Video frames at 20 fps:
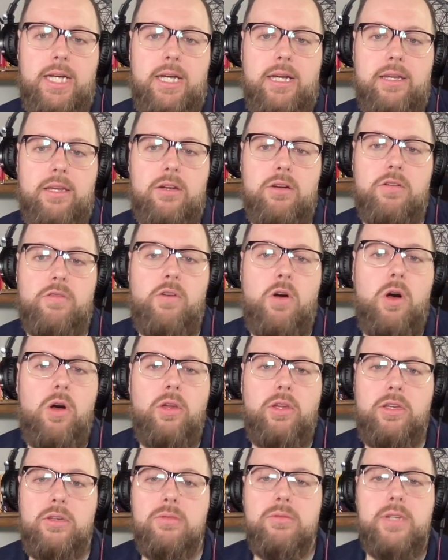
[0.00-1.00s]
If
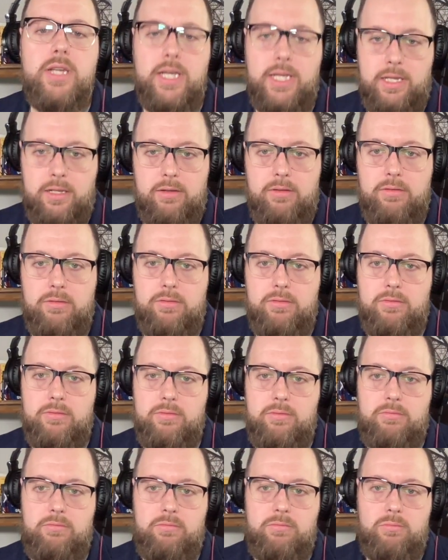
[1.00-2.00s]
all you did
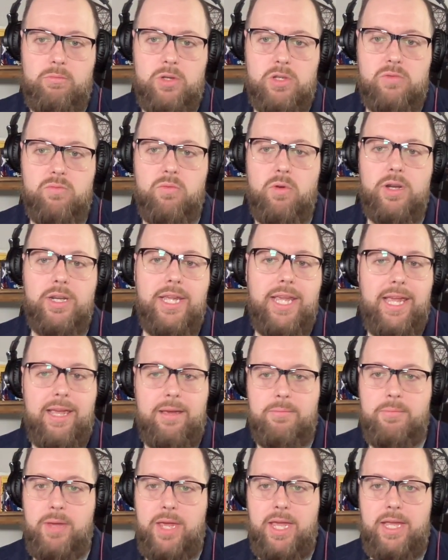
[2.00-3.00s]
was run
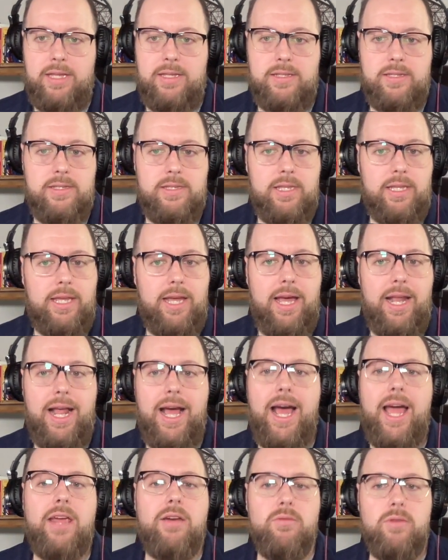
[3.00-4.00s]
campaigns that got
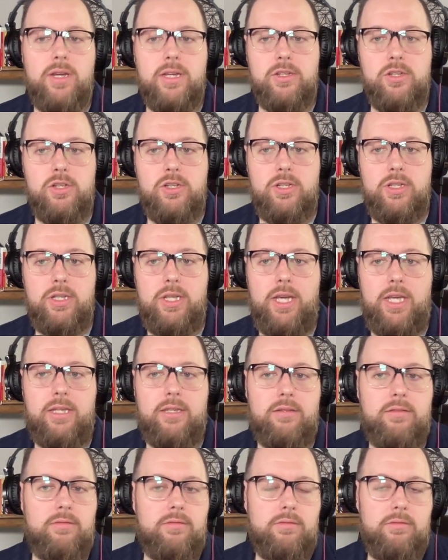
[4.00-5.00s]
high reach
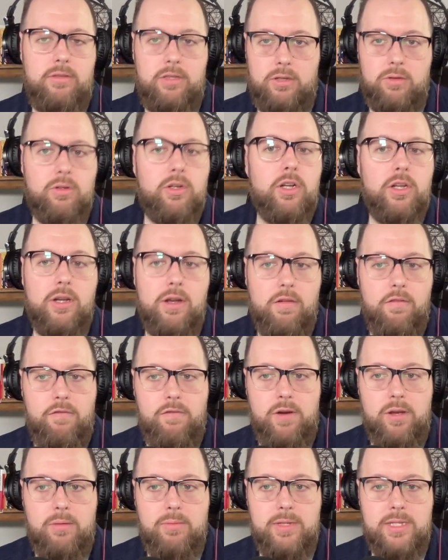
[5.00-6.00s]
and good enough
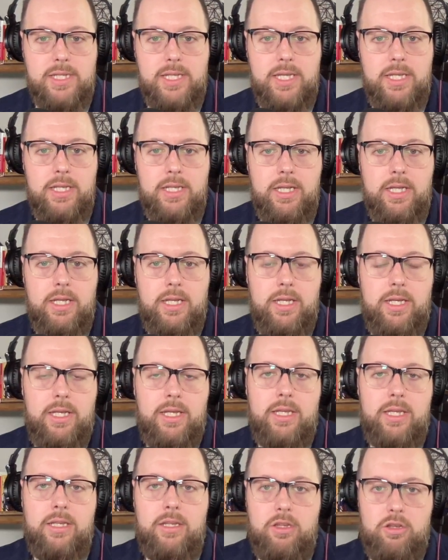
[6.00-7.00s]
frequency,
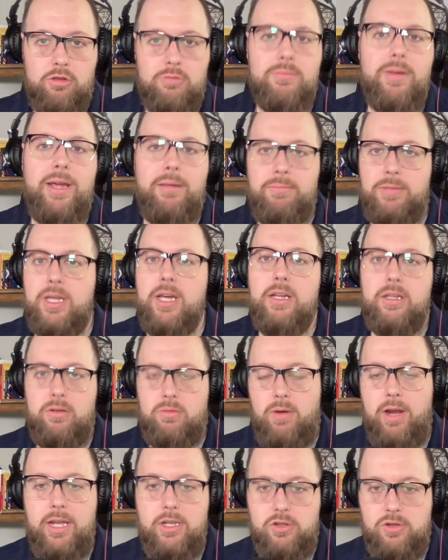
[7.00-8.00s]
you might be on the
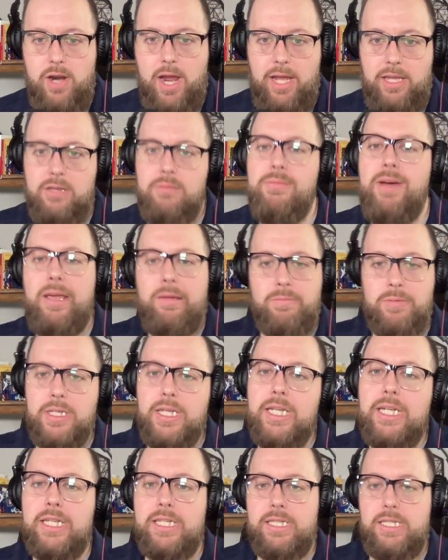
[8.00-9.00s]
right track. You might be
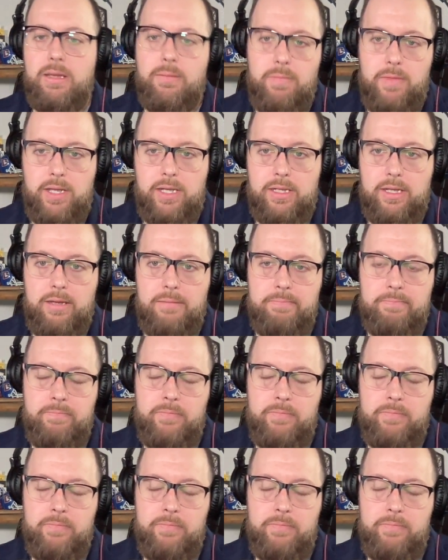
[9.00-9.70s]
getting something done.